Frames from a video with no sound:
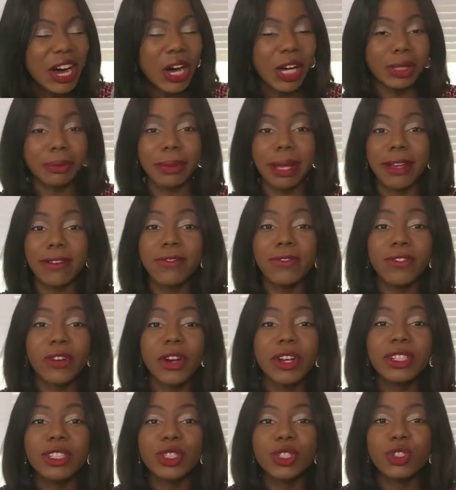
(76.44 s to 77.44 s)
On my
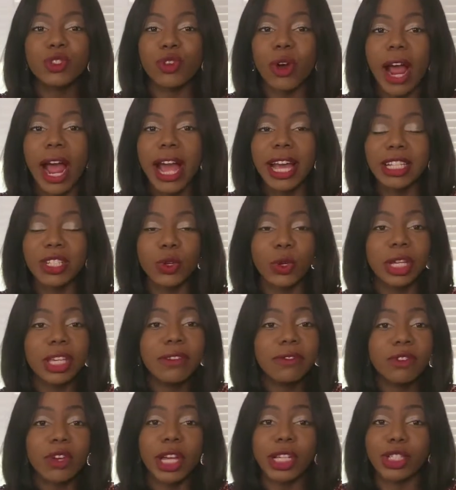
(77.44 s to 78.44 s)
first try. So
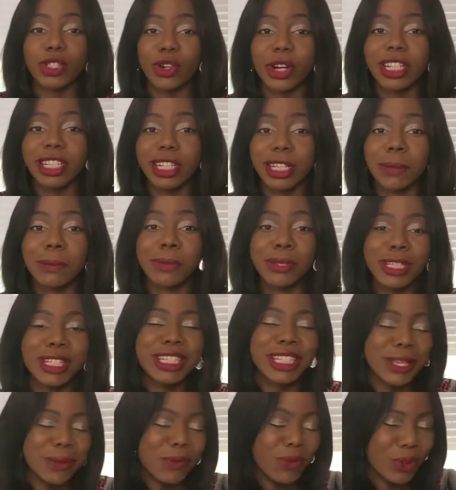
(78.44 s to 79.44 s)
if you're interested,
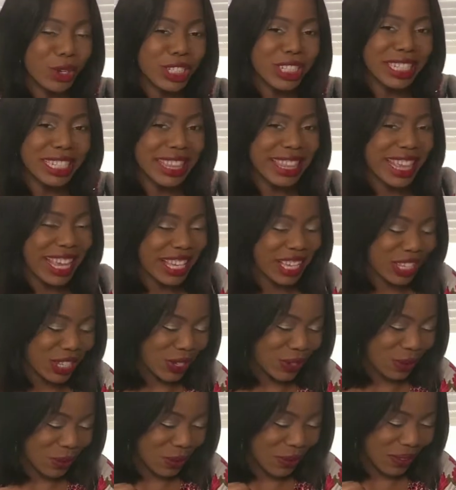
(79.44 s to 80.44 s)
please keep watching. Thank
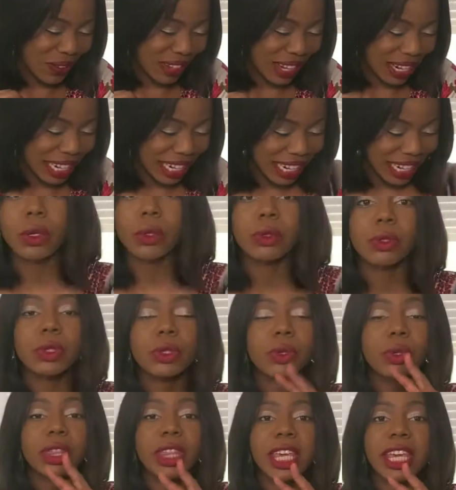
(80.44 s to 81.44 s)
you. So
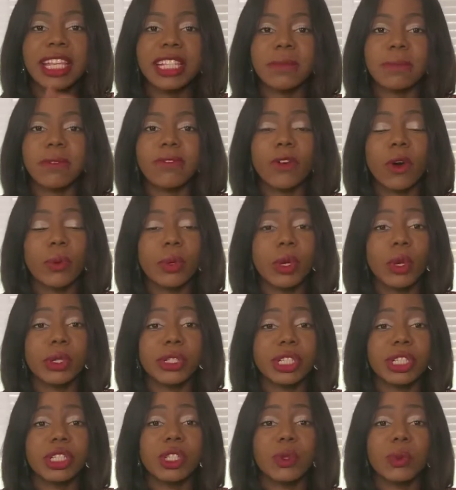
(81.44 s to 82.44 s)
two things before we
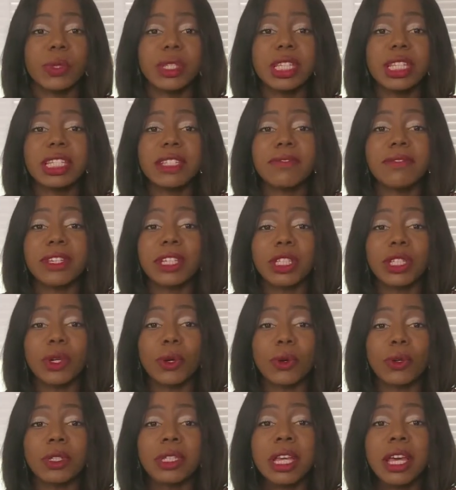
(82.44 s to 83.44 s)
continue with this
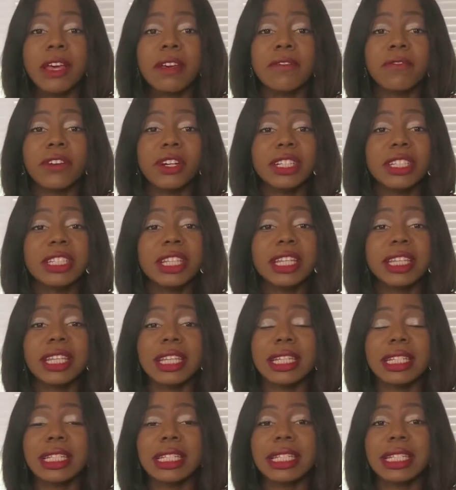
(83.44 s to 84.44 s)
video. First thing
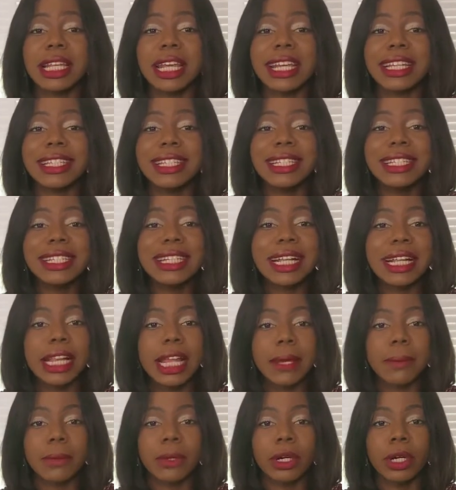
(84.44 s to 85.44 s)
is a
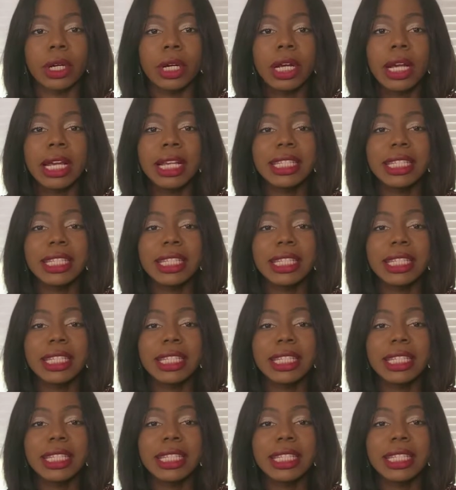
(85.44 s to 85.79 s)
disclaimer.